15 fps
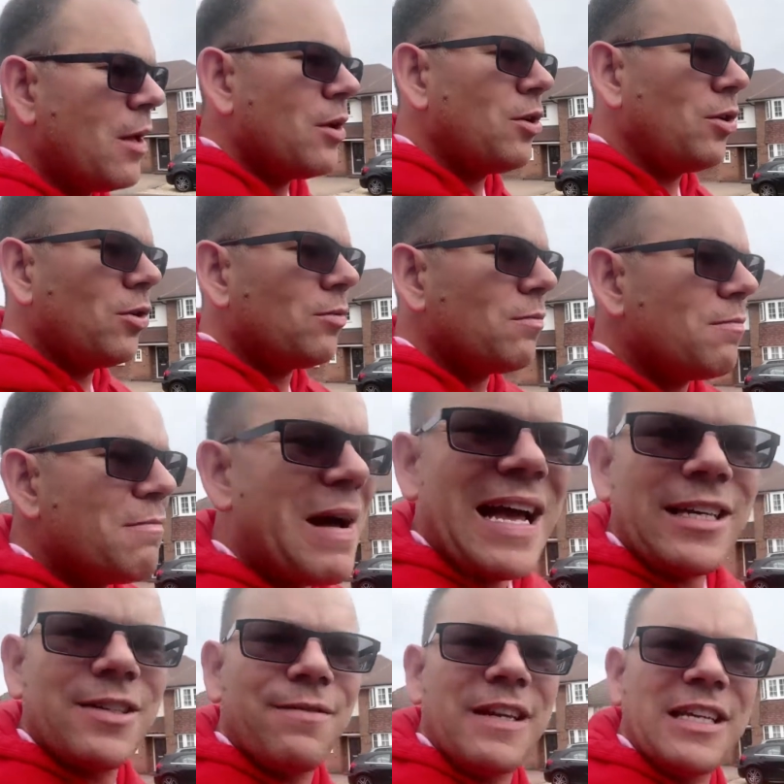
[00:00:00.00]
Not
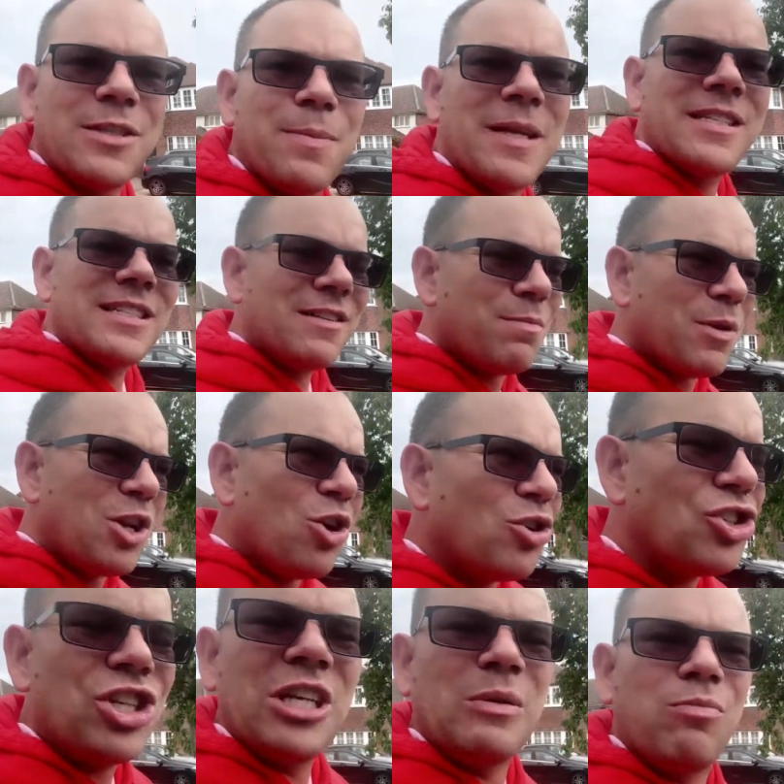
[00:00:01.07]
massively expensive, but not a
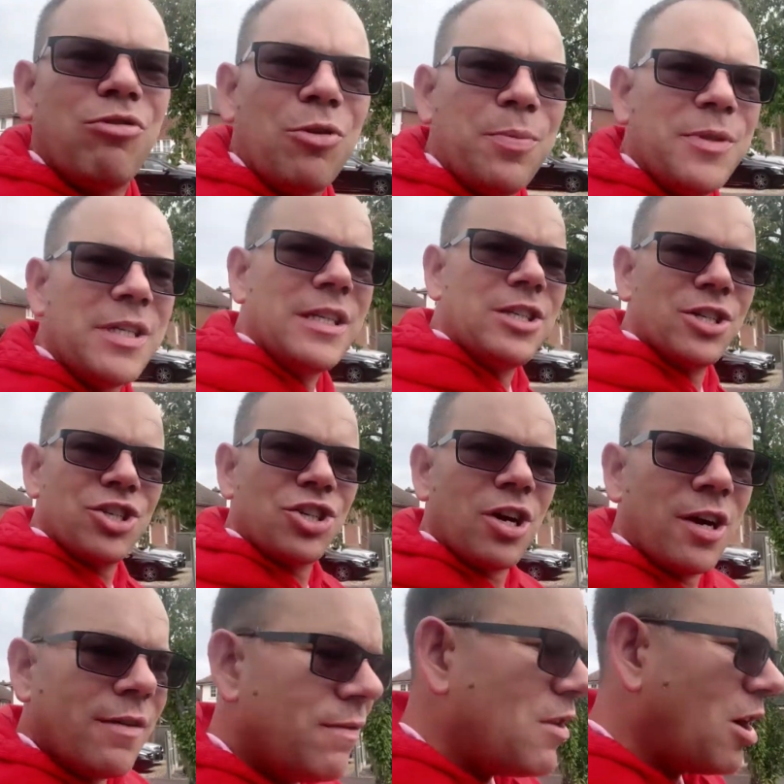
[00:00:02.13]
cheap property, just shy
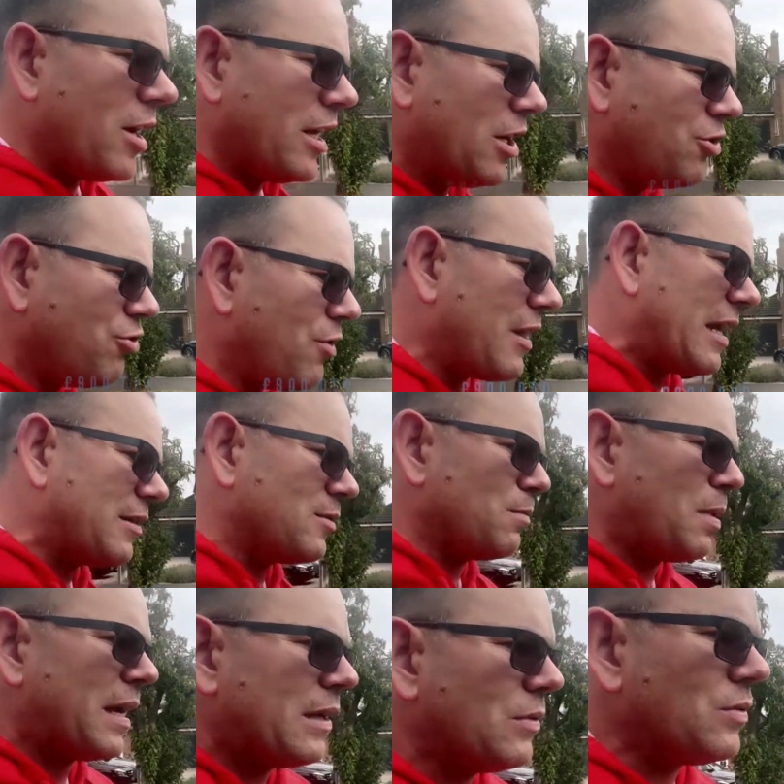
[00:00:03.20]
of
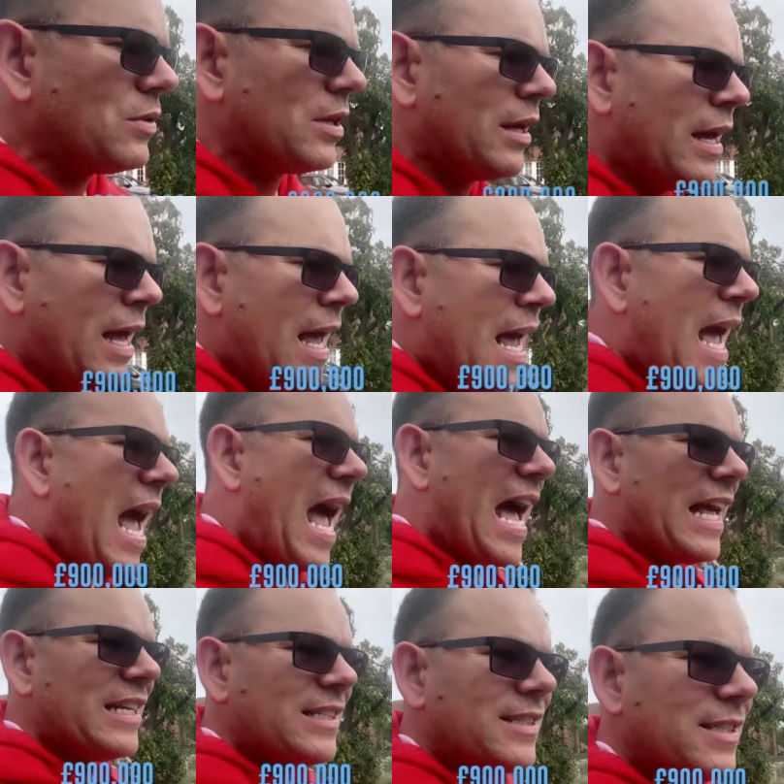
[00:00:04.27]
£900,000.
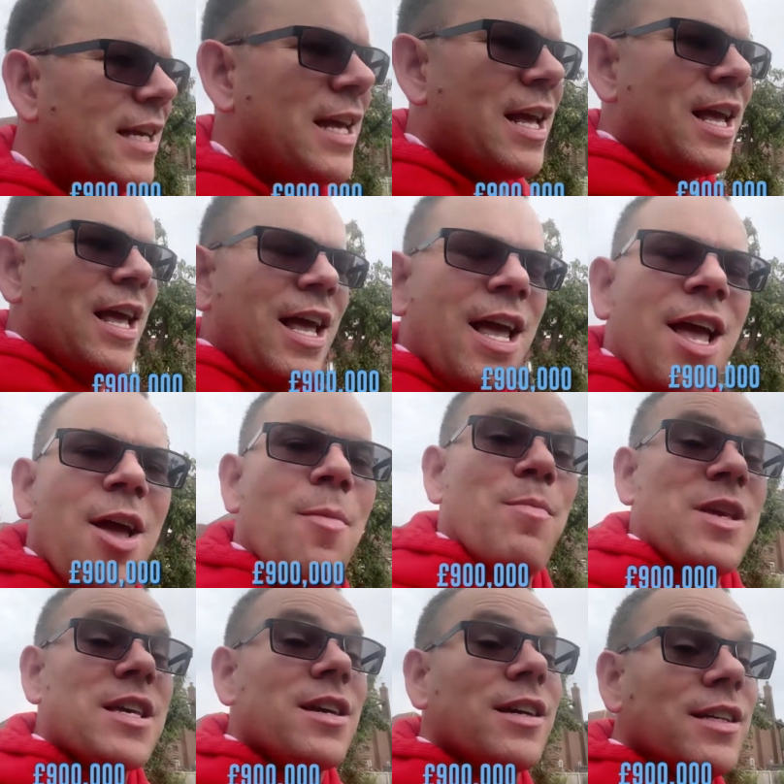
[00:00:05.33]
And
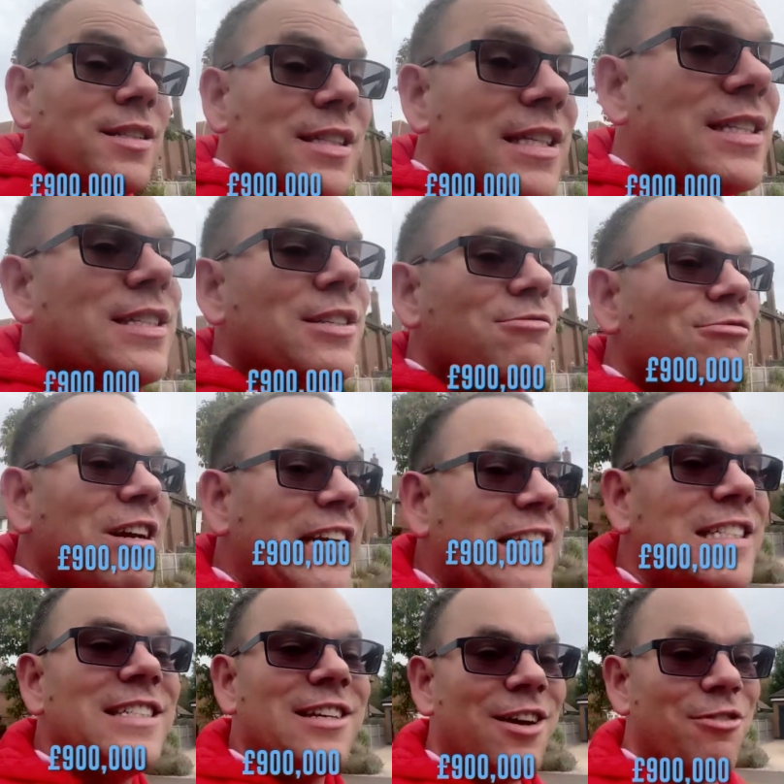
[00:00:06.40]
because this is a really
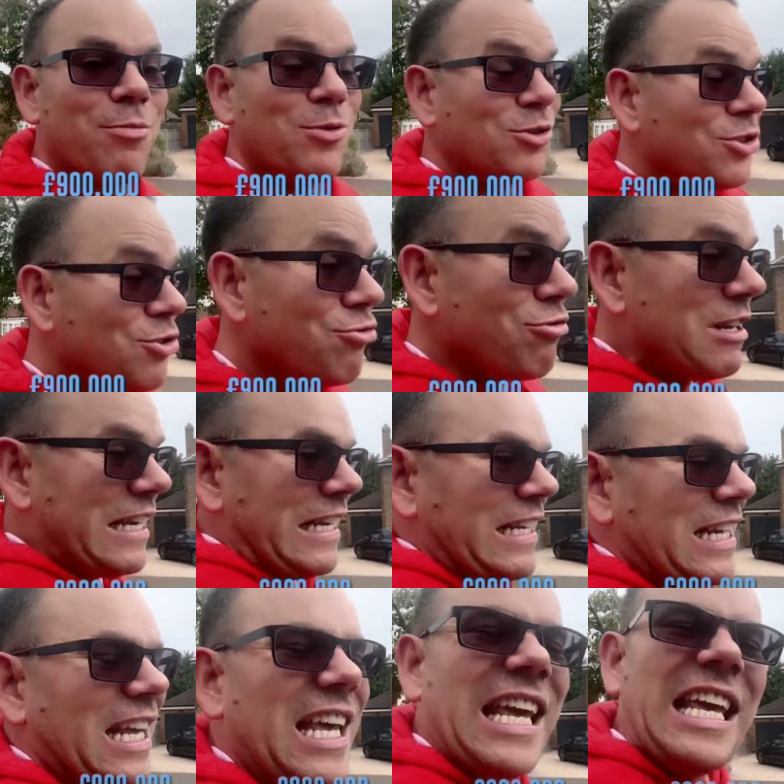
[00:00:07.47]
desirable street
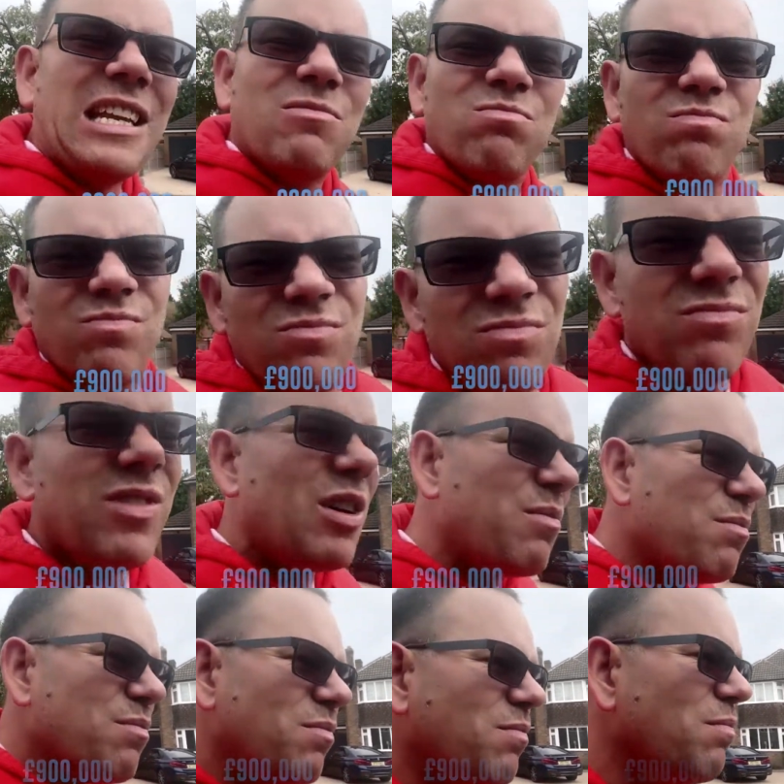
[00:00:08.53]
in
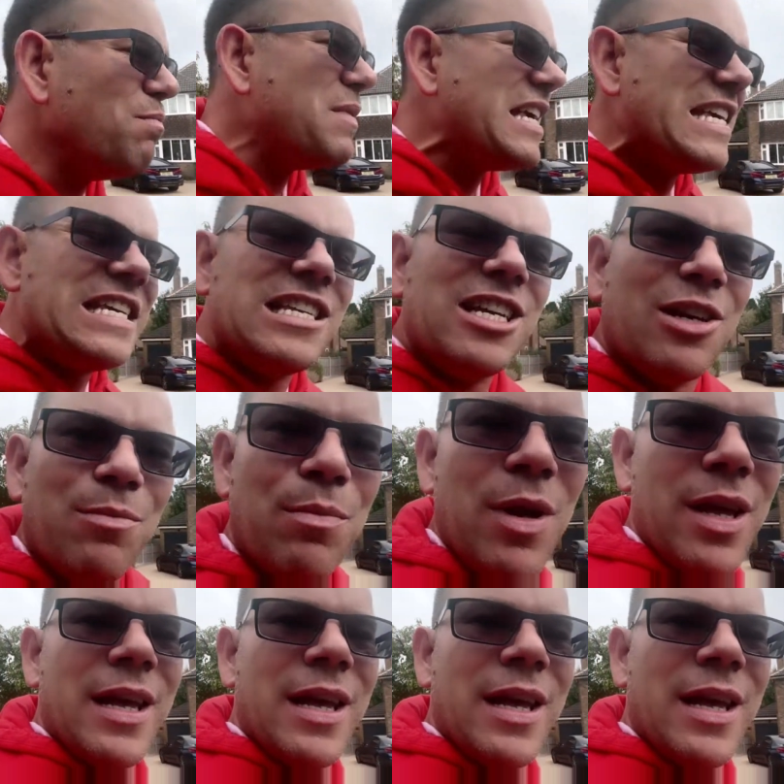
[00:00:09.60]
a medium